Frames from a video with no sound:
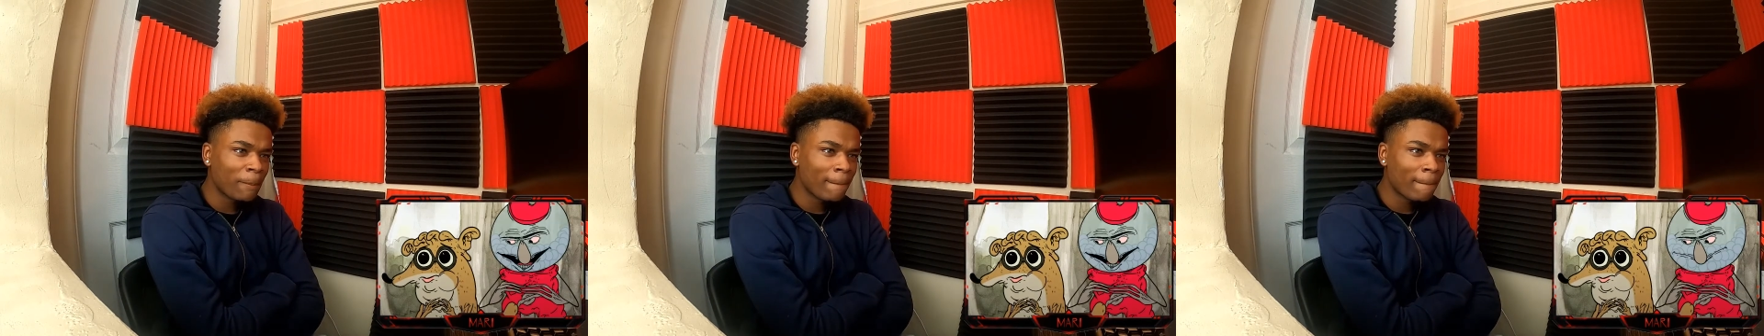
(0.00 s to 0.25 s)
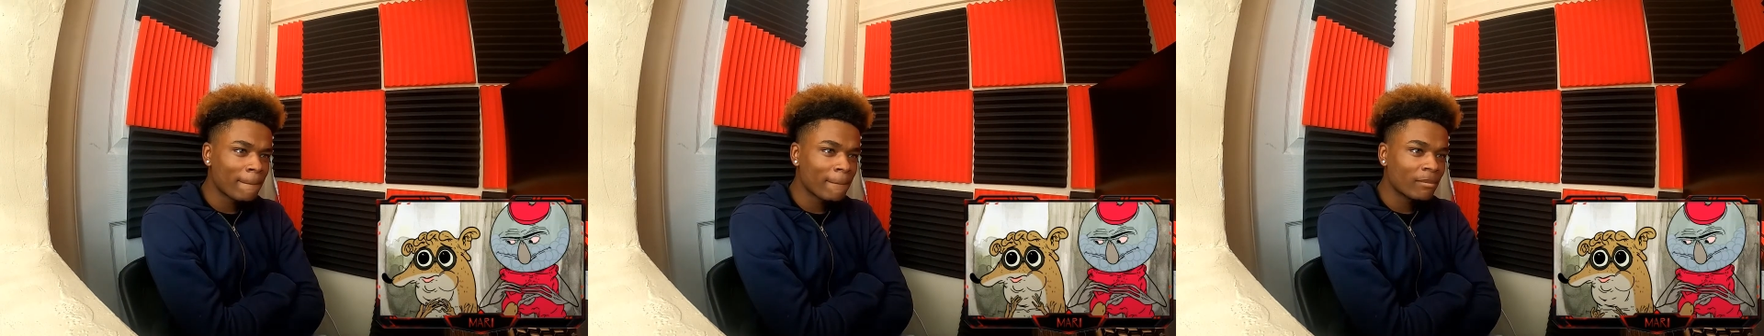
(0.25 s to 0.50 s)
me?
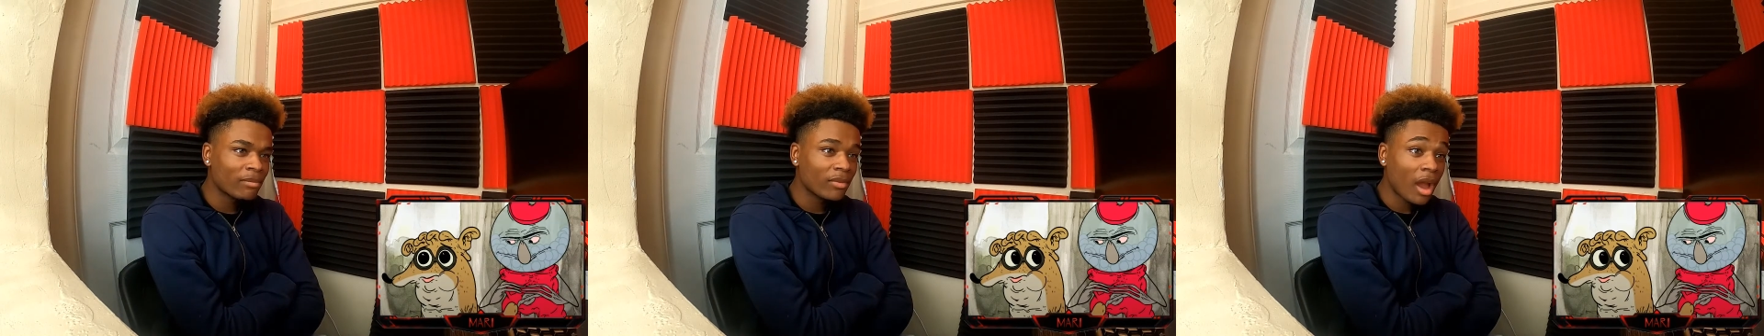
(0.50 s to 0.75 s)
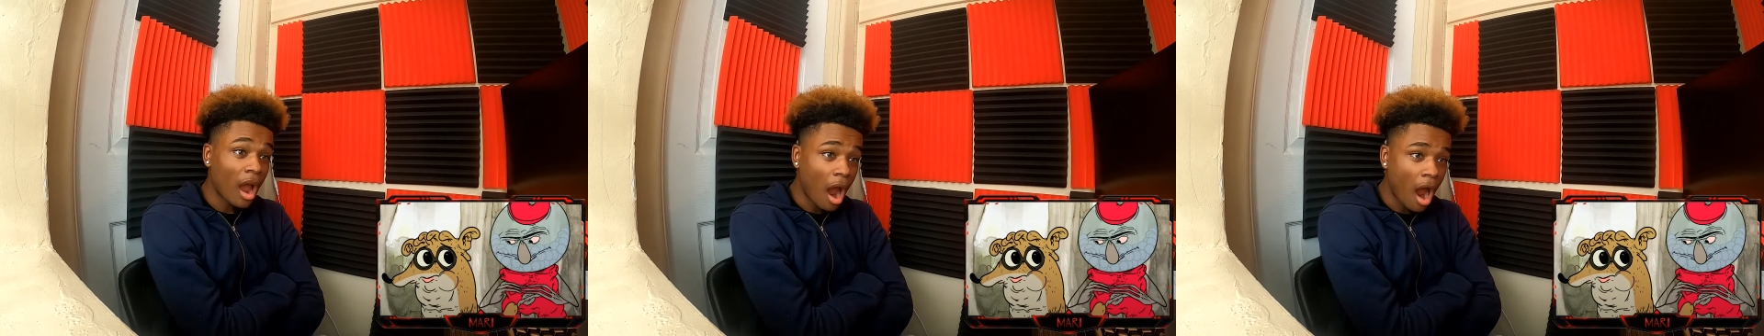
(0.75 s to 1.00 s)

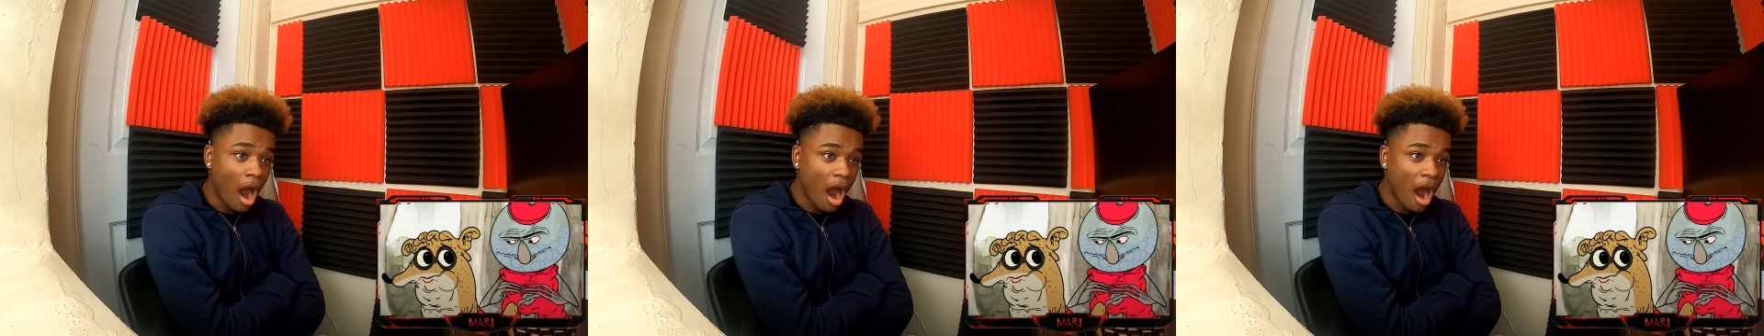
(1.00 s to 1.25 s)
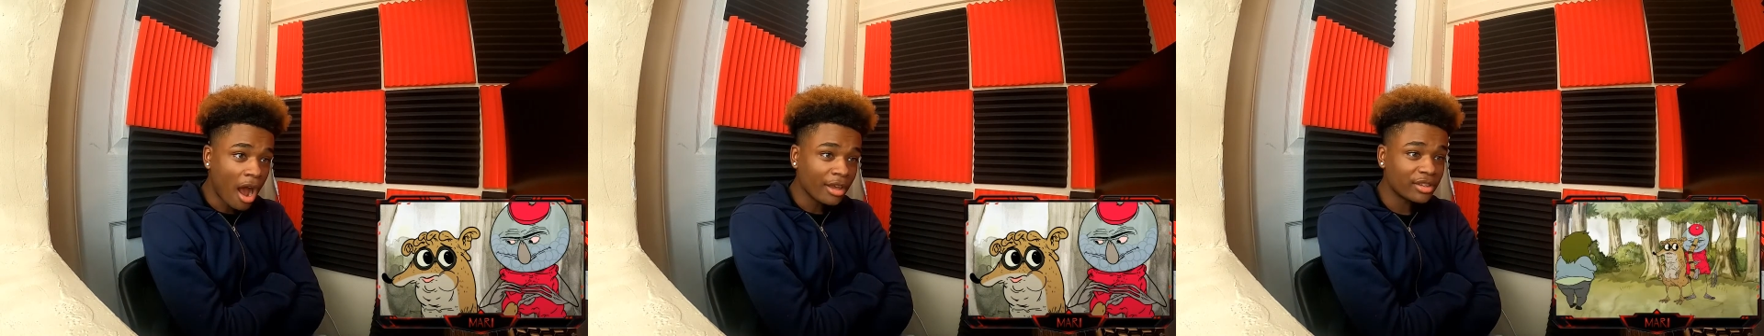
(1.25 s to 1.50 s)

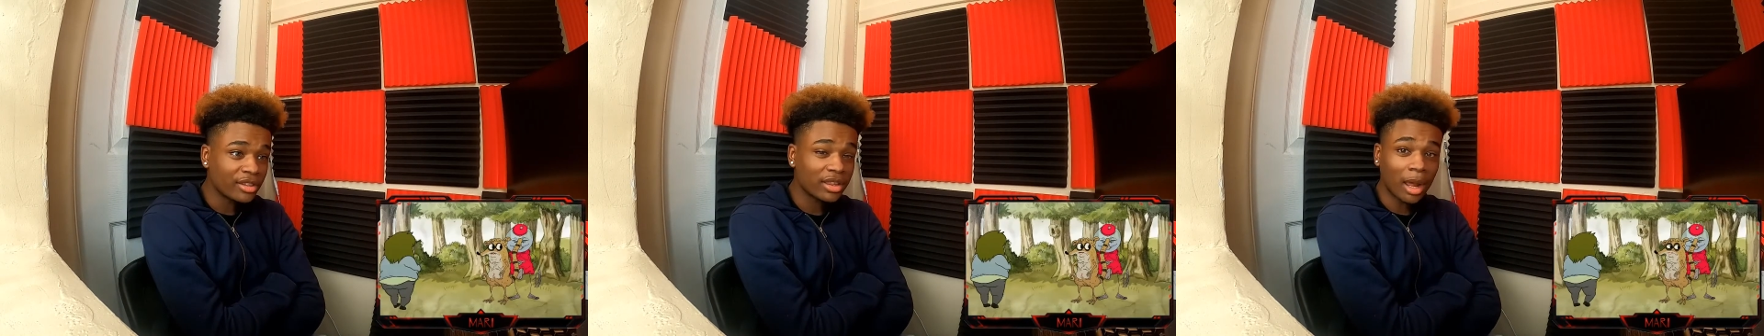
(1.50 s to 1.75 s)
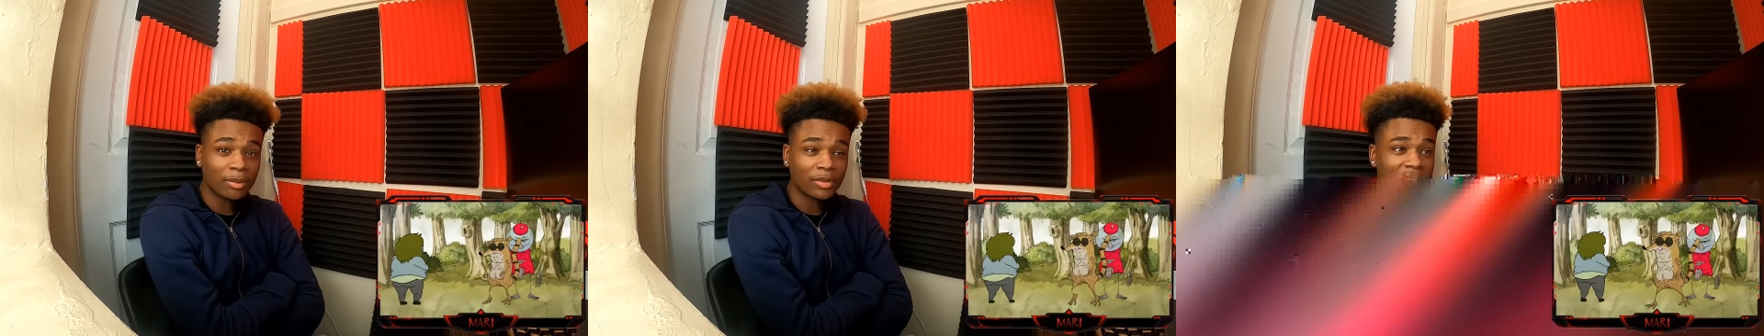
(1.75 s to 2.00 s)
He
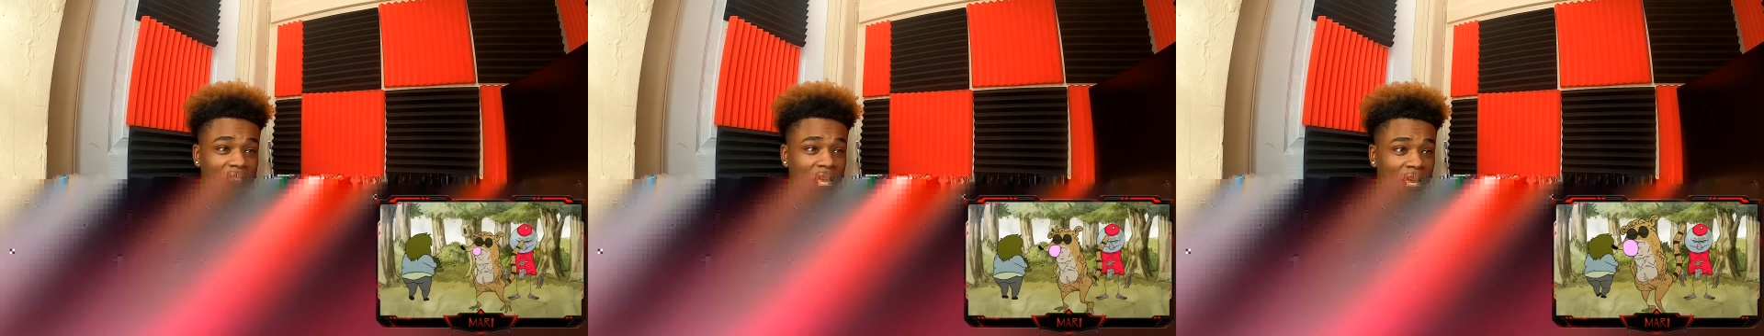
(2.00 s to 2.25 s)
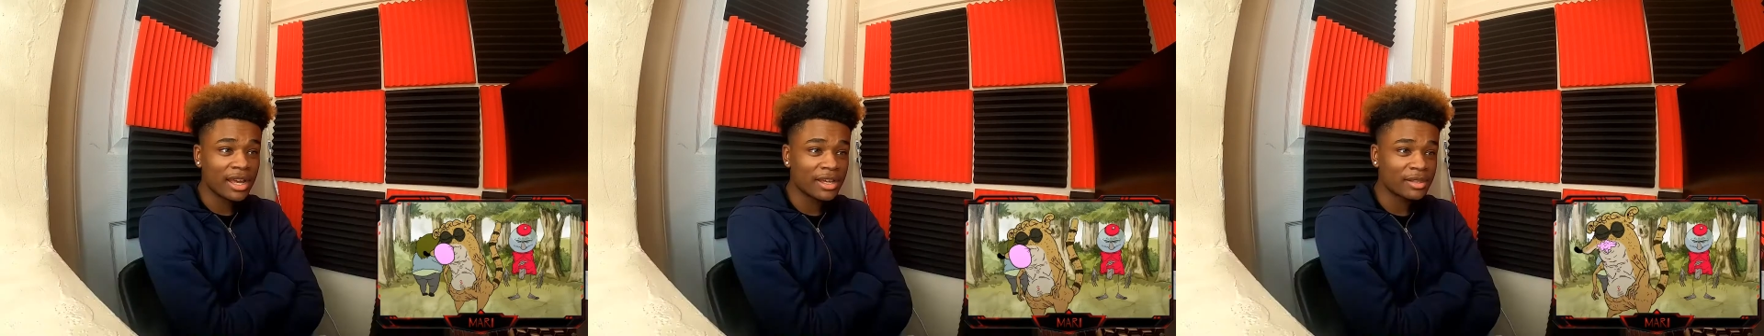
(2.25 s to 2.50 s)
slapped his
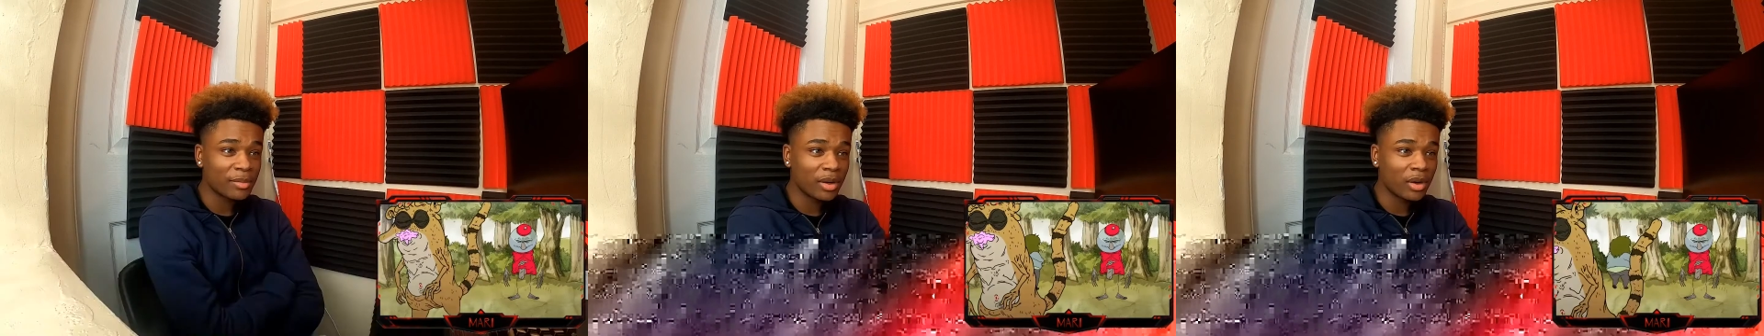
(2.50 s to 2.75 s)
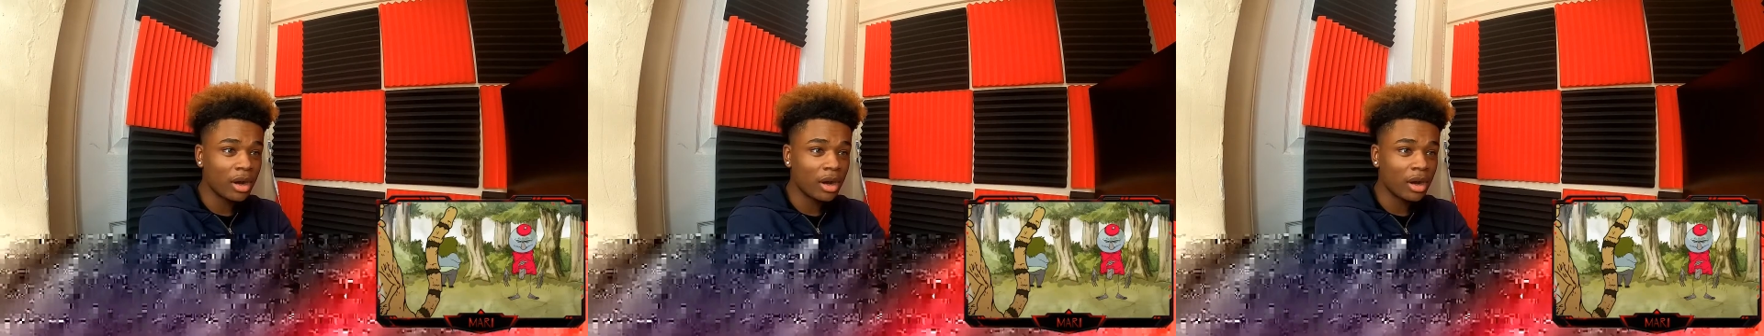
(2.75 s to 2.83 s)
ass, bro.